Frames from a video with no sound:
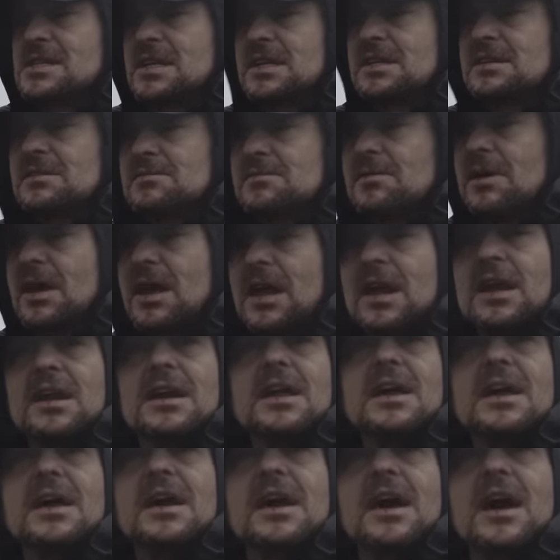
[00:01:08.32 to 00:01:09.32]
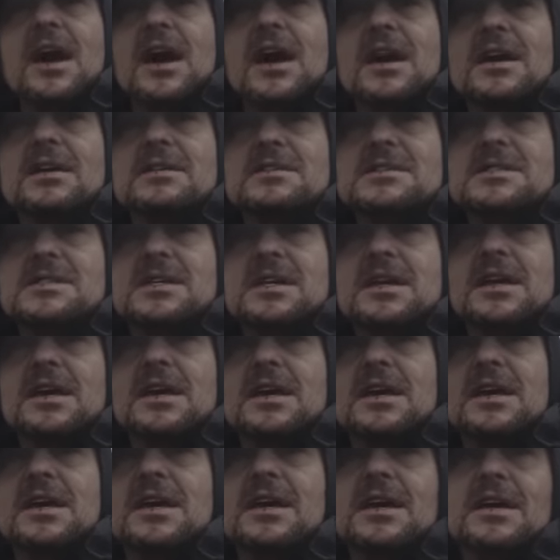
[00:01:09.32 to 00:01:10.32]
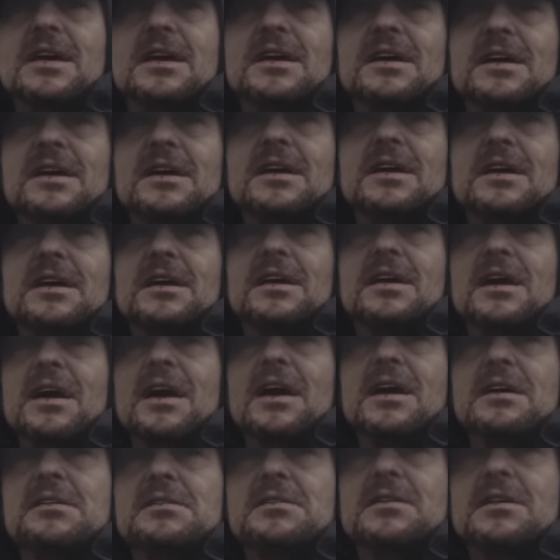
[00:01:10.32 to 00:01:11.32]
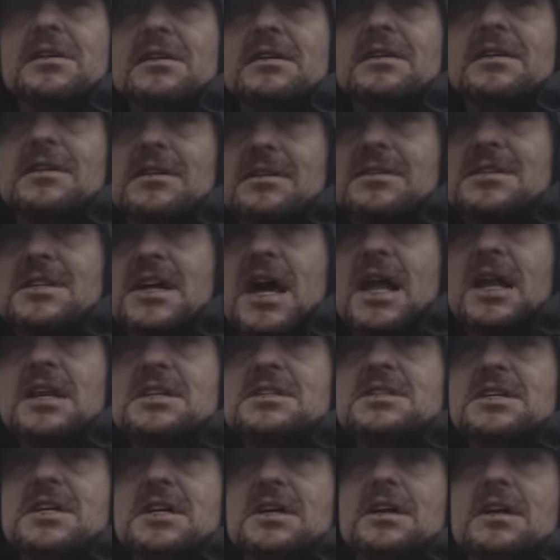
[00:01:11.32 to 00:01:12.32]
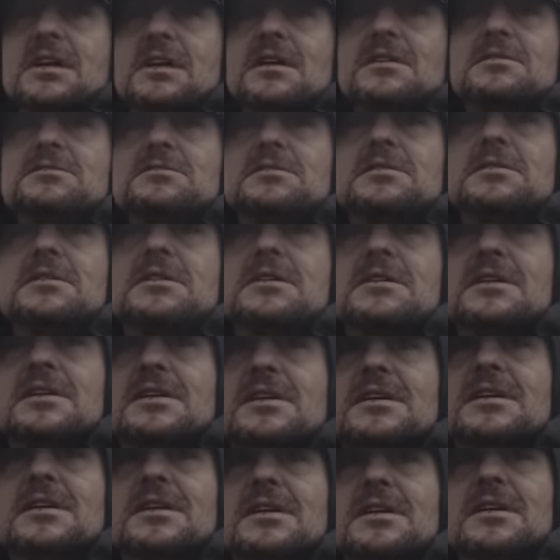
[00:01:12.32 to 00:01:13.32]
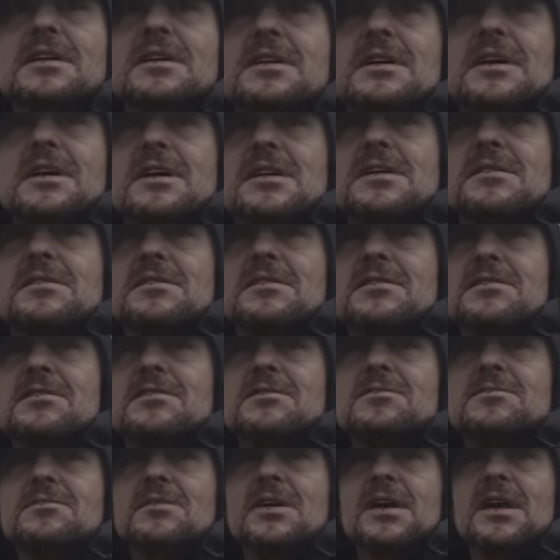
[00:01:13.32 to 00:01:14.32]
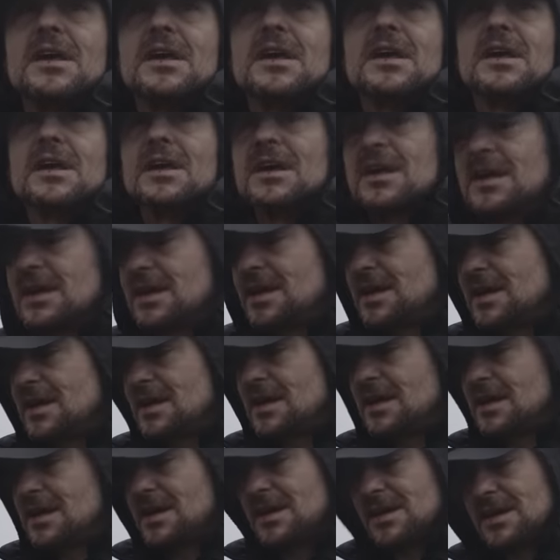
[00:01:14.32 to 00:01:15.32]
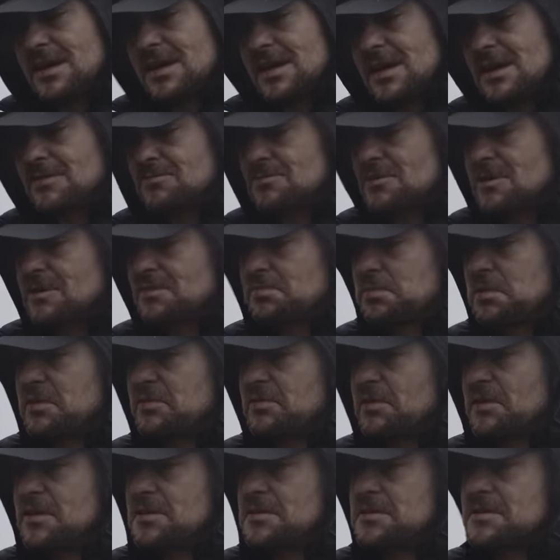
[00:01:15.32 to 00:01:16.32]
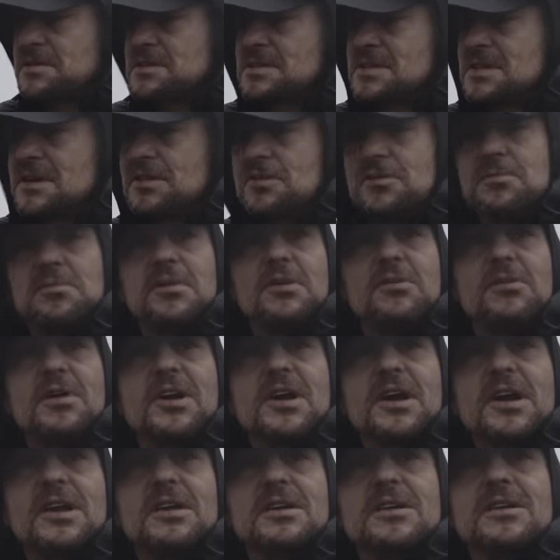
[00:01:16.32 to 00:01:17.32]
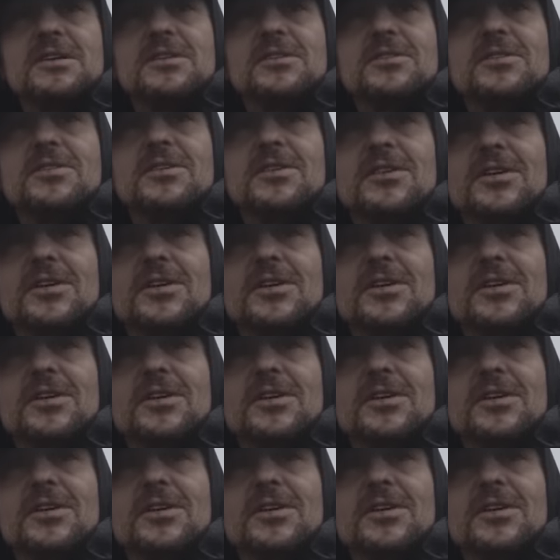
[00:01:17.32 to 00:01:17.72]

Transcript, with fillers: on rain, I'd say, yeah, they're challenging enough in their own way. I would have preferred the snow, but what can you do?